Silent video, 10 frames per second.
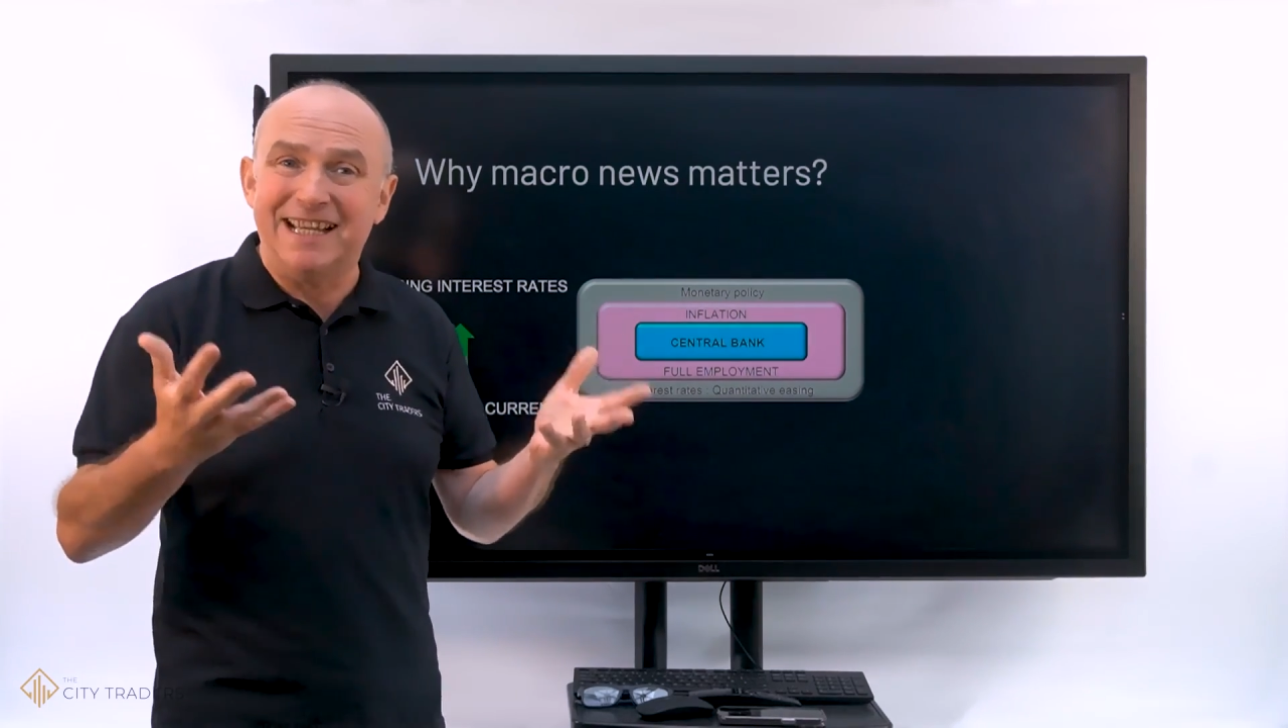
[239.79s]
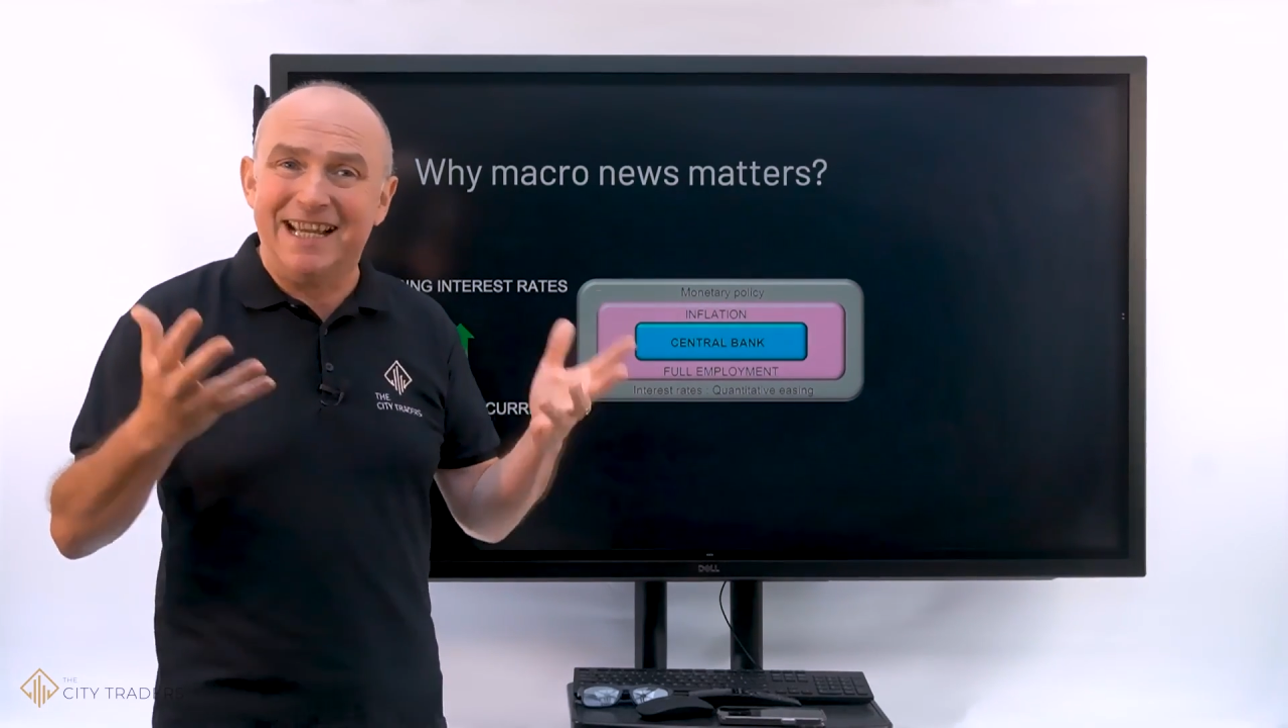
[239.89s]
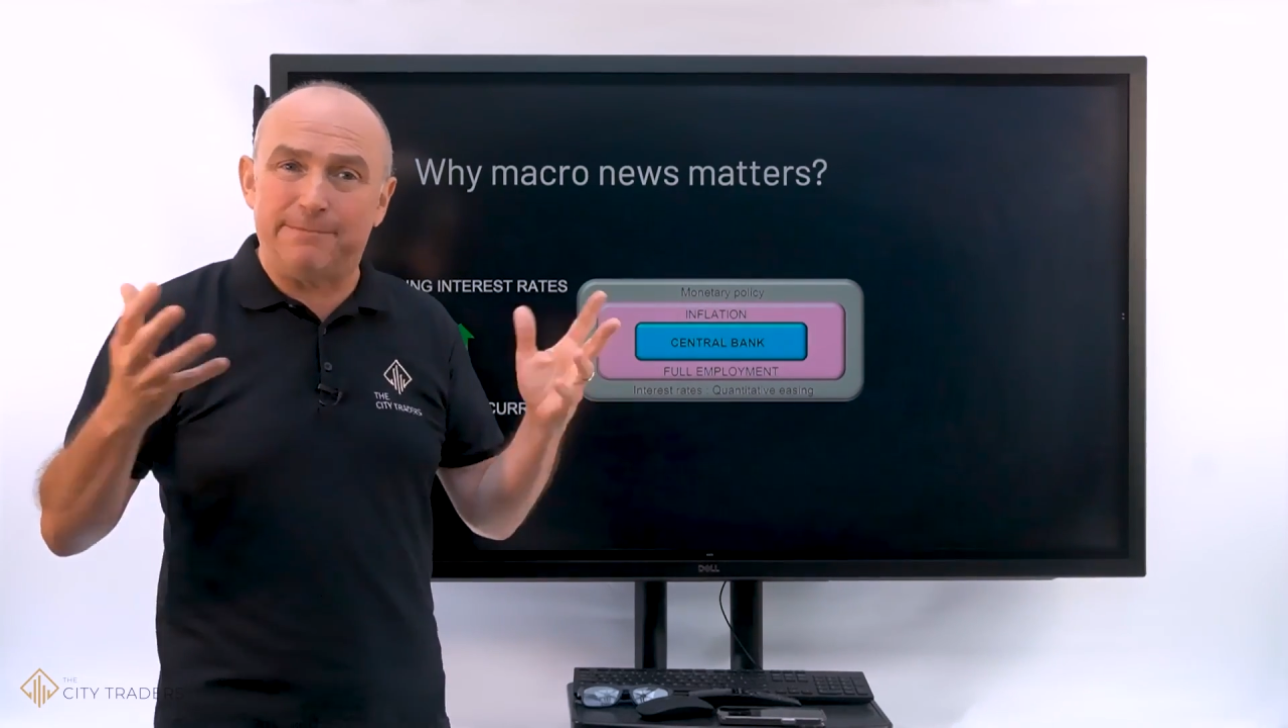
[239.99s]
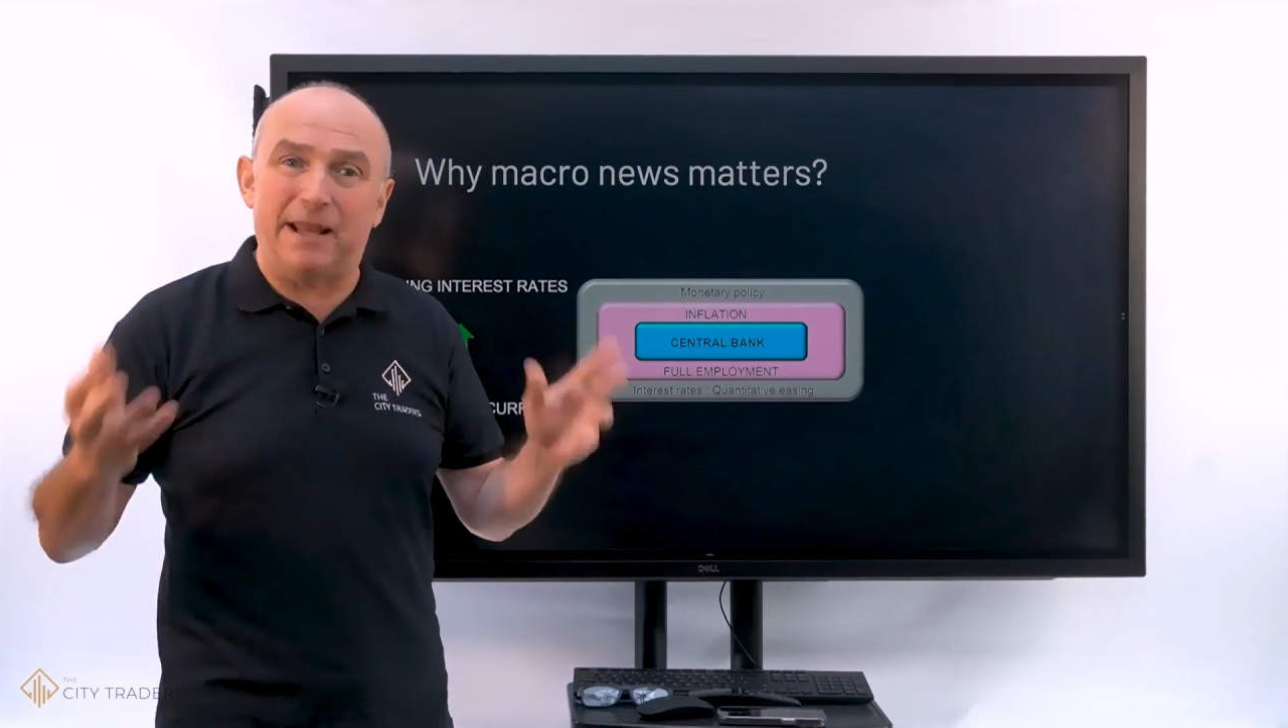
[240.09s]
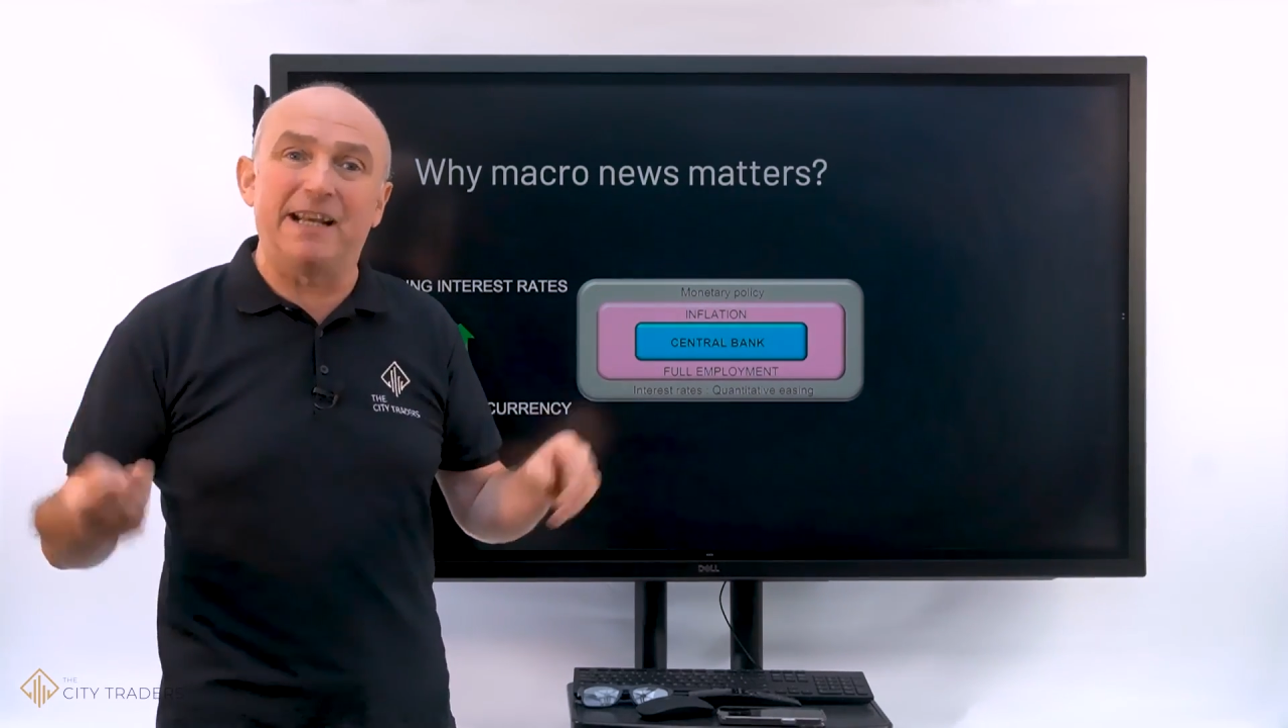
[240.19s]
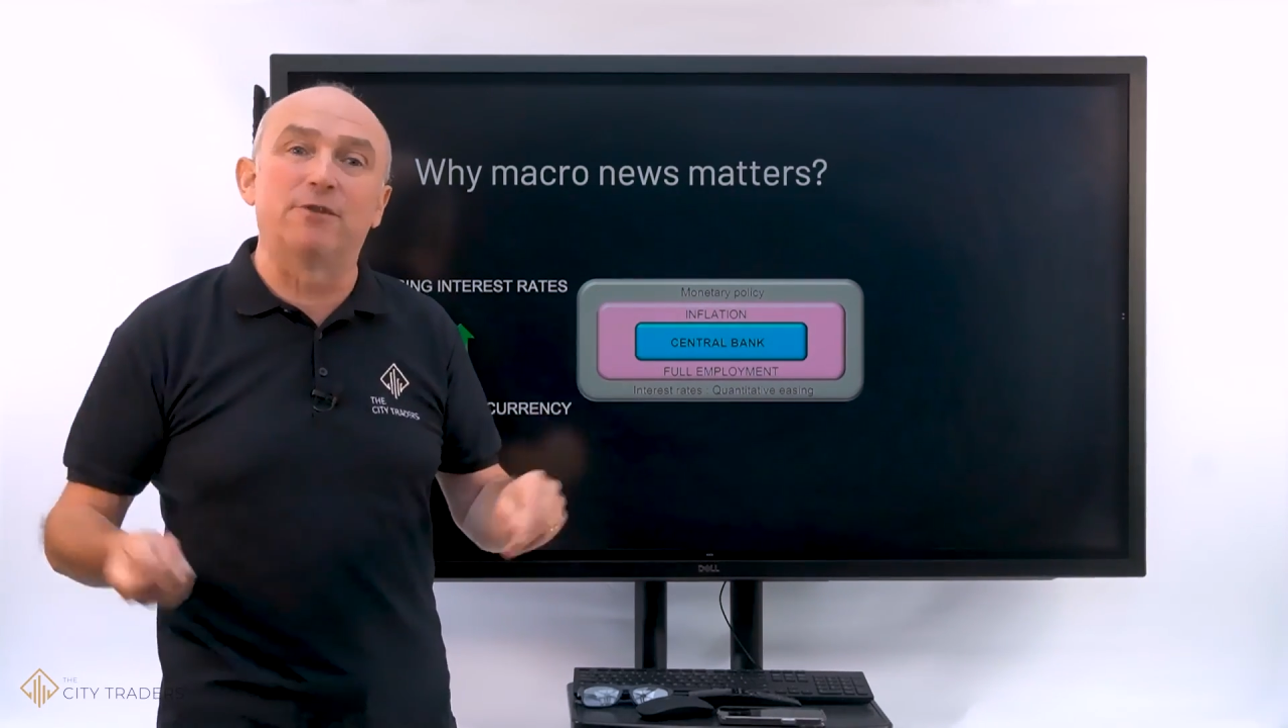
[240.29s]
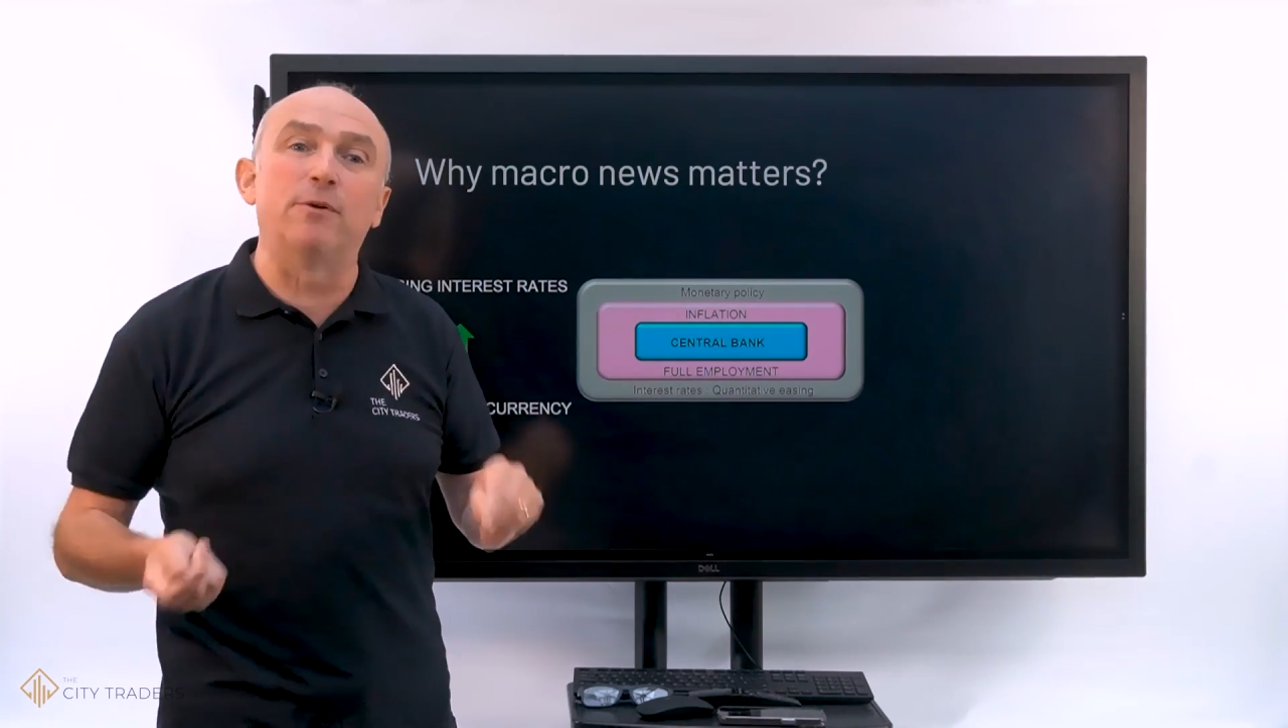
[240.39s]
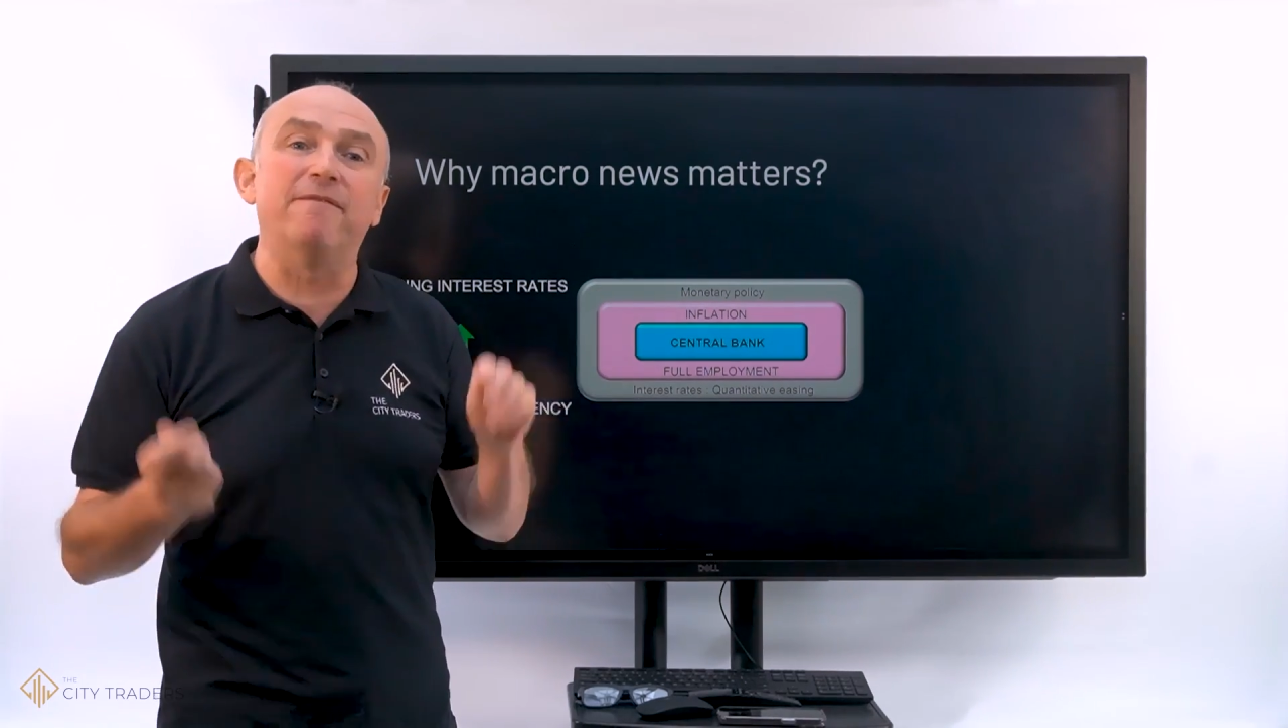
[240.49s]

it's better to